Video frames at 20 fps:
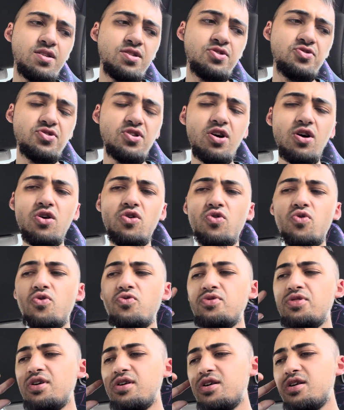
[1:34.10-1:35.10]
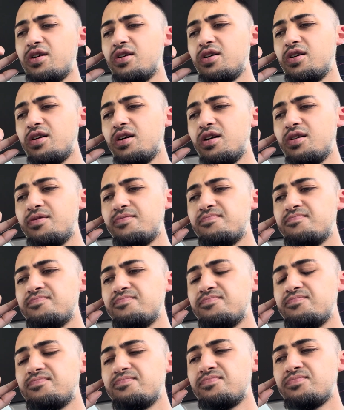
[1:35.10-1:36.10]

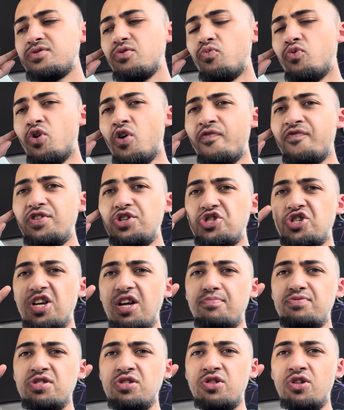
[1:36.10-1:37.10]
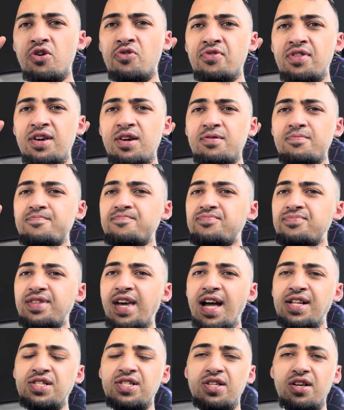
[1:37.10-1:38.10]
The wolf in sheep's clothing.
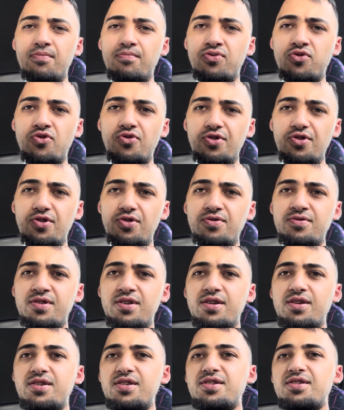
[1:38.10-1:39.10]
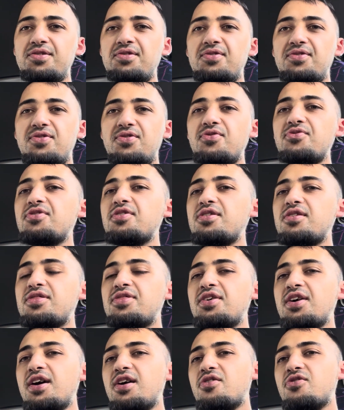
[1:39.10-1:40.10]
That's the employer.
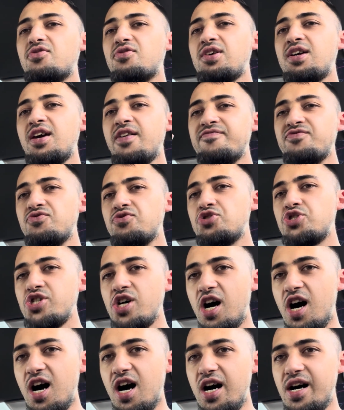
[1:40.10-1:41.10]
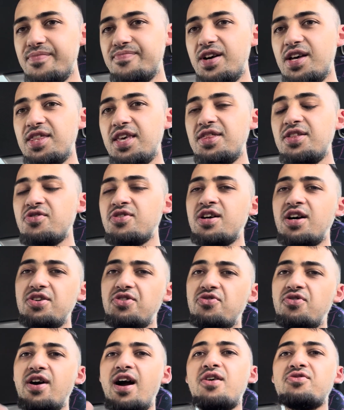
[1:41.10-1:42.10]
They're give you a job and then they'll cut
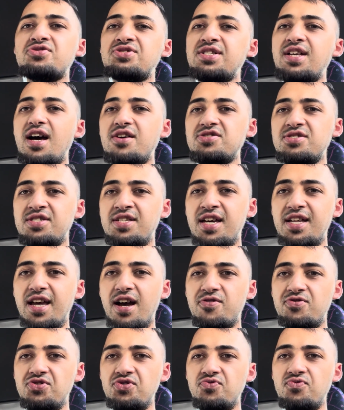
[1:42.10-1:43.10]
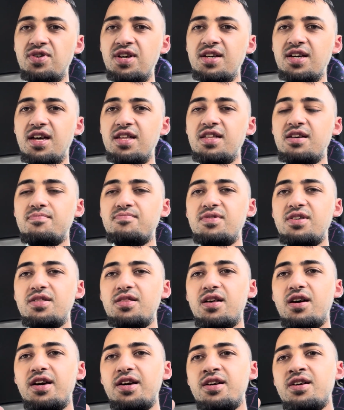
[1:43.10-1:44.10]
your hours down to 10 hours a week and then be
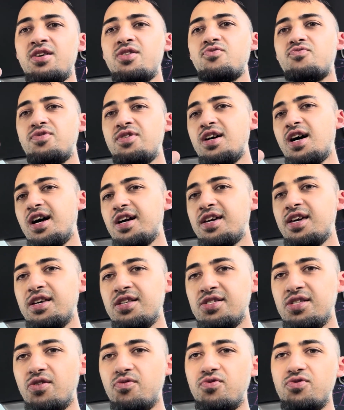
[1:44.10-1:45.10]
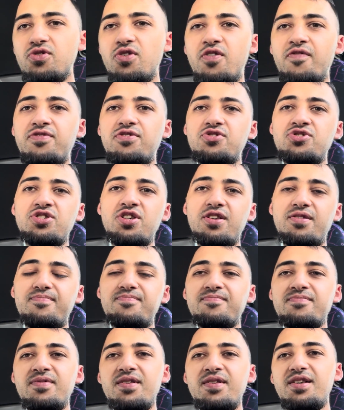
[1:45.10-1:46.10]
like, we gotta kick someone off the ship,
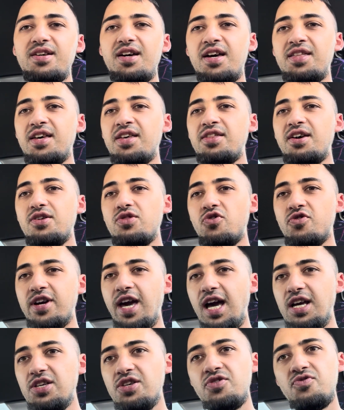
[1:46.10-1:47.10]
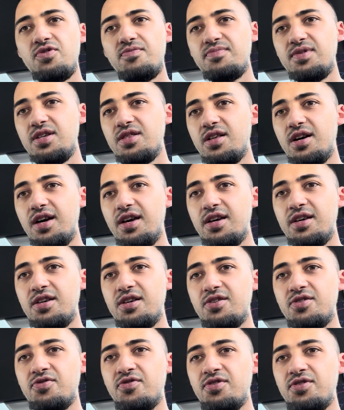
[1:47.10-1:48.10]
and then they look at you and be like,
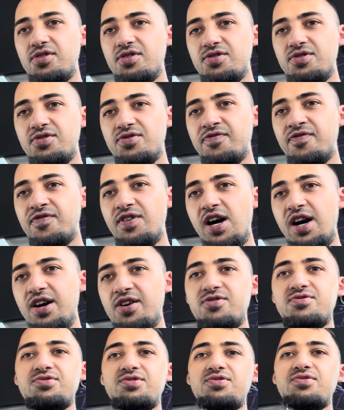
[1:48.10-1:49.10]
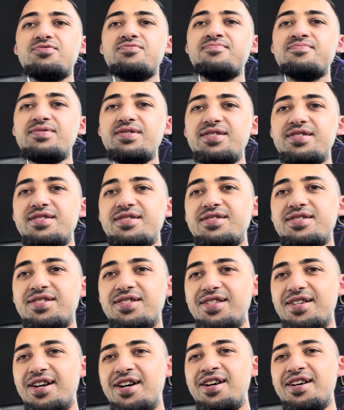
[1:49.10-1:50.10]
you're fired, dude.
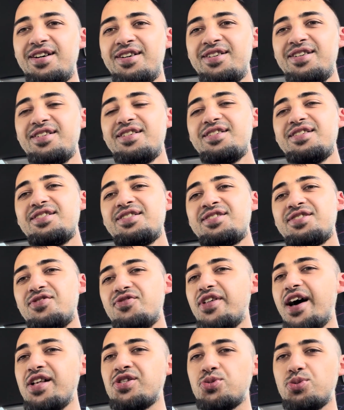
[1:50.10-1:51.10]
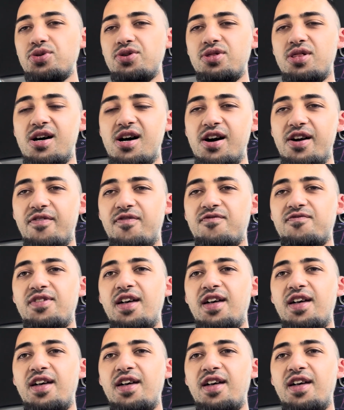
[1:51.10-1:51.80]
So so that's real life.